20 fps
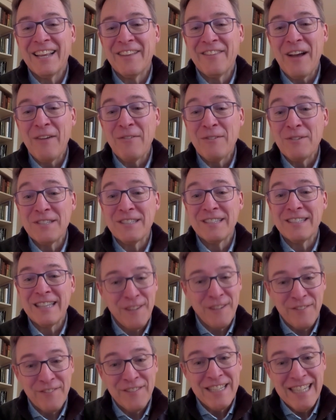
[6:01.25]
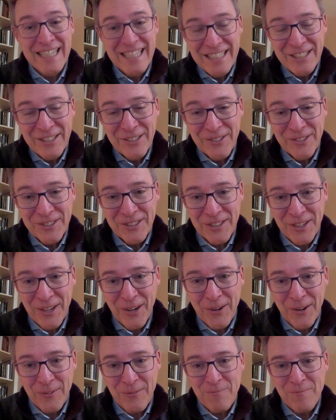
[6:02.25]
And that was 15 years
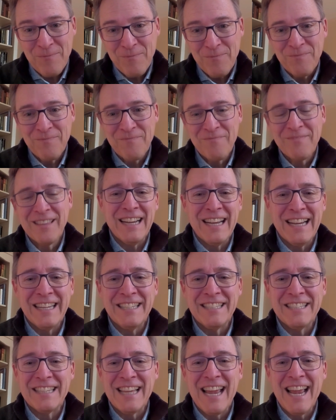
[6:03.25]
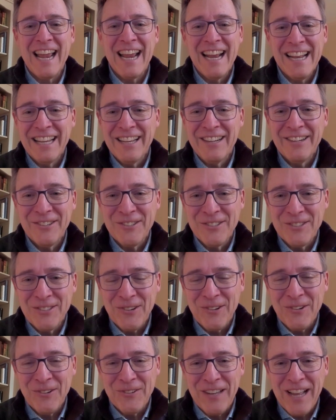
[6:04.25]
ago. He's 80 years
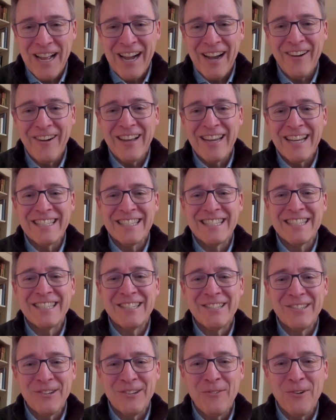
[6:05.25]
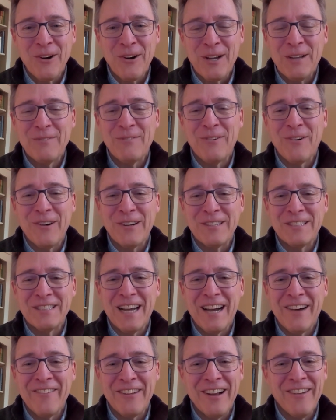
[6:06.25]
old now, and he's still working
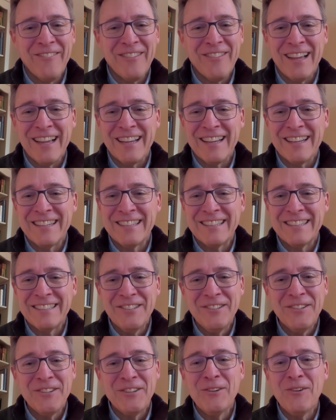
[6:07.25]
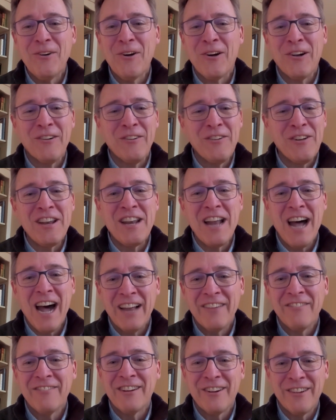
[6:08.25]
part-time. And I'm like, wait, you are
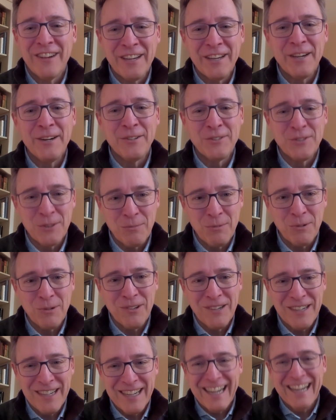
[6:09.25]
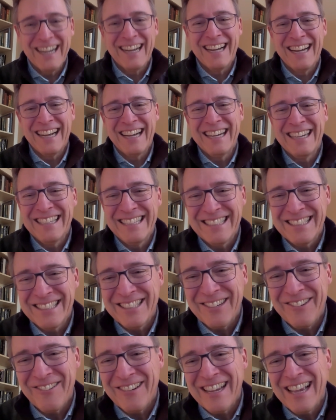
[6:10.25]
not very coachable.
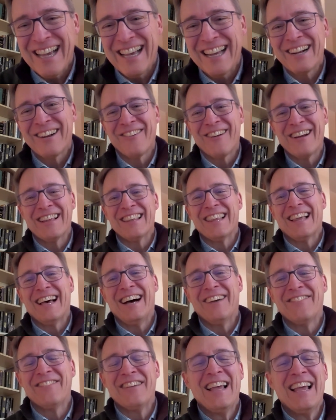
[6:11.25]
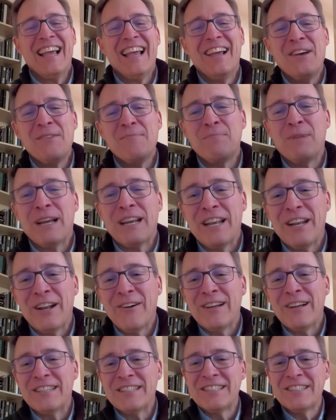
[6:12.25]
So we had a great laugh. But,
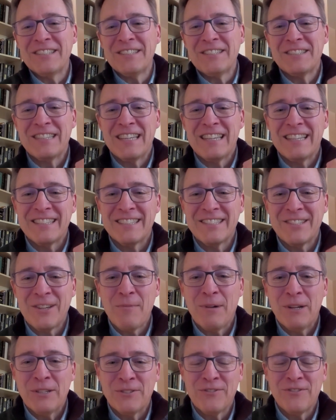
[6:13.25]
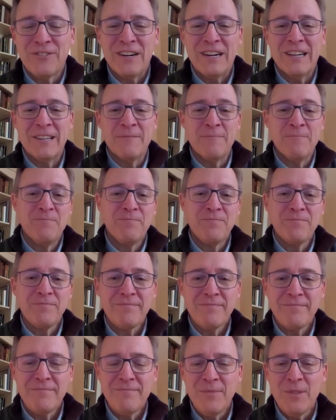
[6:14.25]
it's so much fun
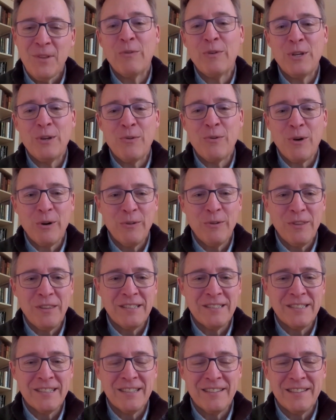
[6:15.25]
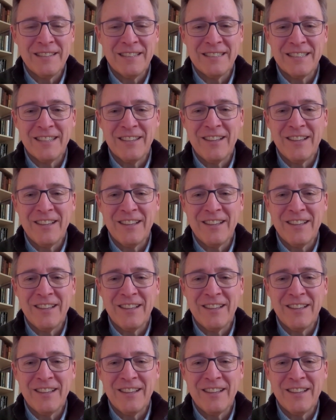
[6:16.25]
when you work with these